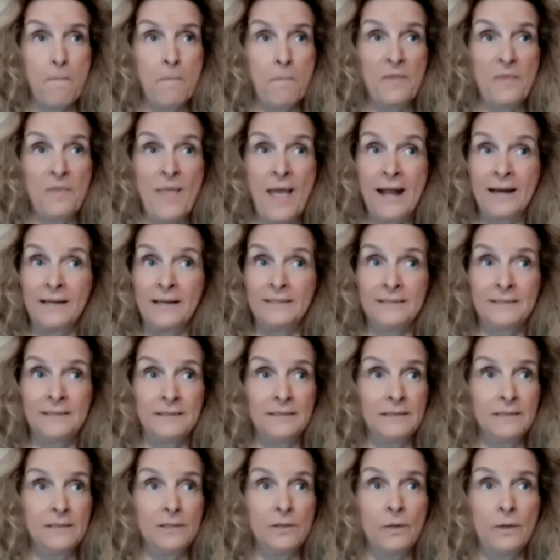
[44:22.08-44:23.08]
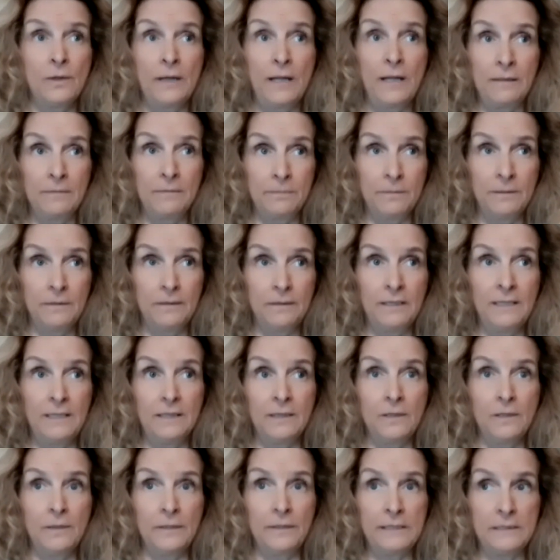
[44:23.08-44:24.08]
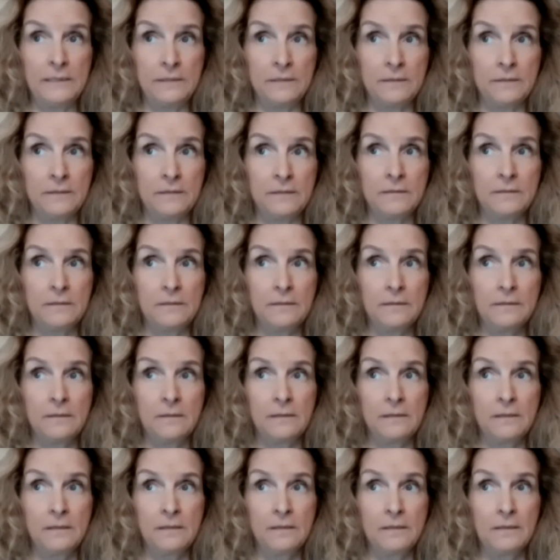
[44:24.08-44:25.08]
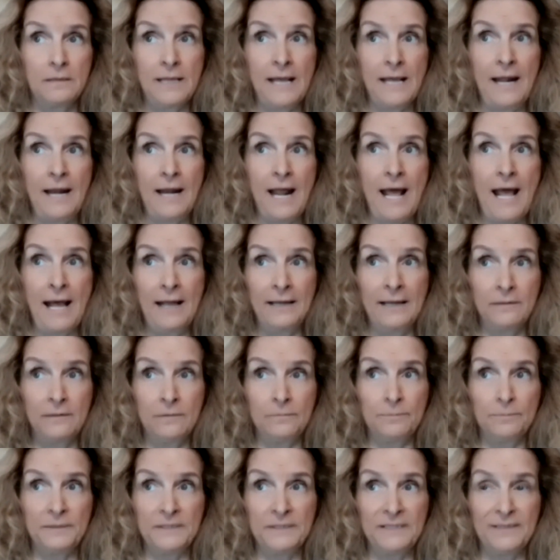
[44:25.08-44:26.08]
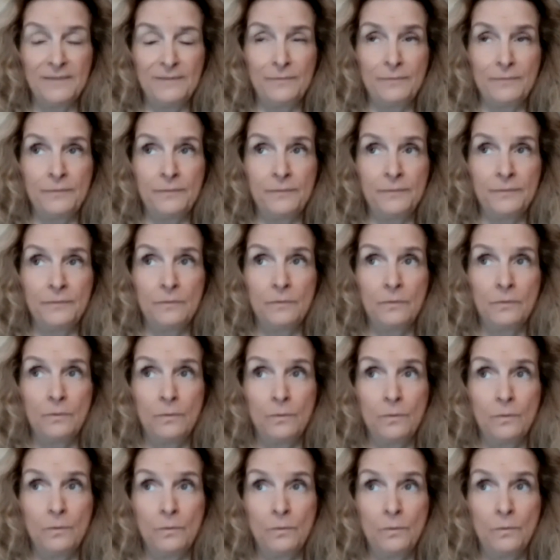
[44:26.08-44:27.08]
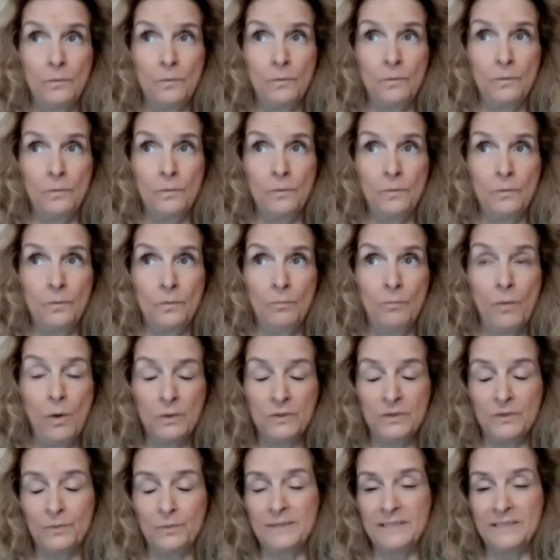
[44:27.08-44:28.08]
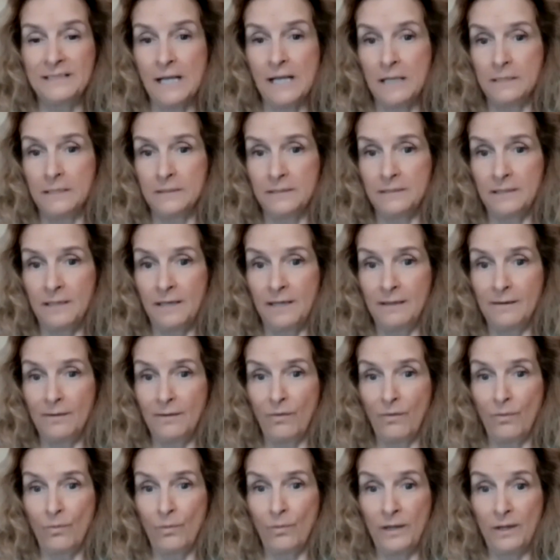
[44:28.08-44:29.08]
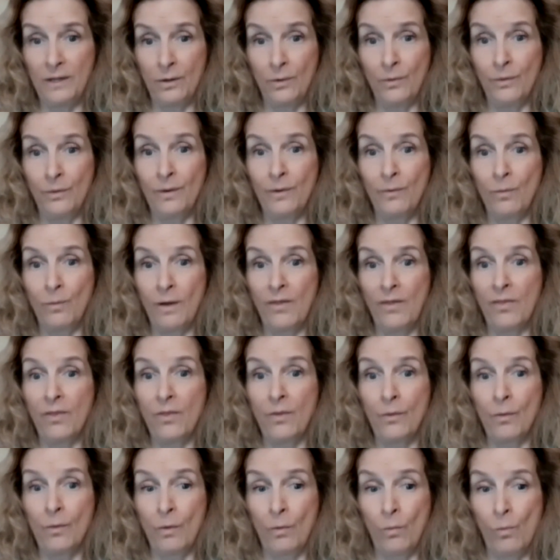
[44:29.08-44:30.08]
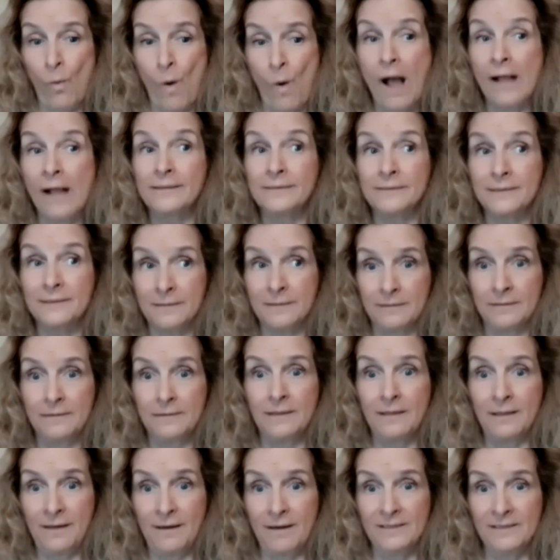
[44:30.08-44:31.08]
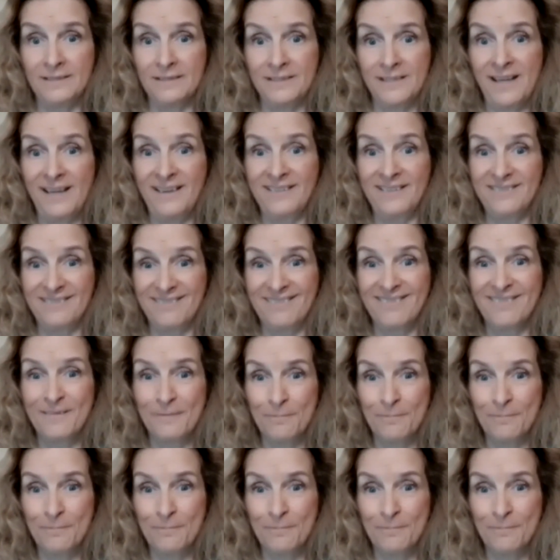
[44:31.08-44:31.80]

But that is an incredible increase that I don't believe most Wisconsinites would agree with or want in our state.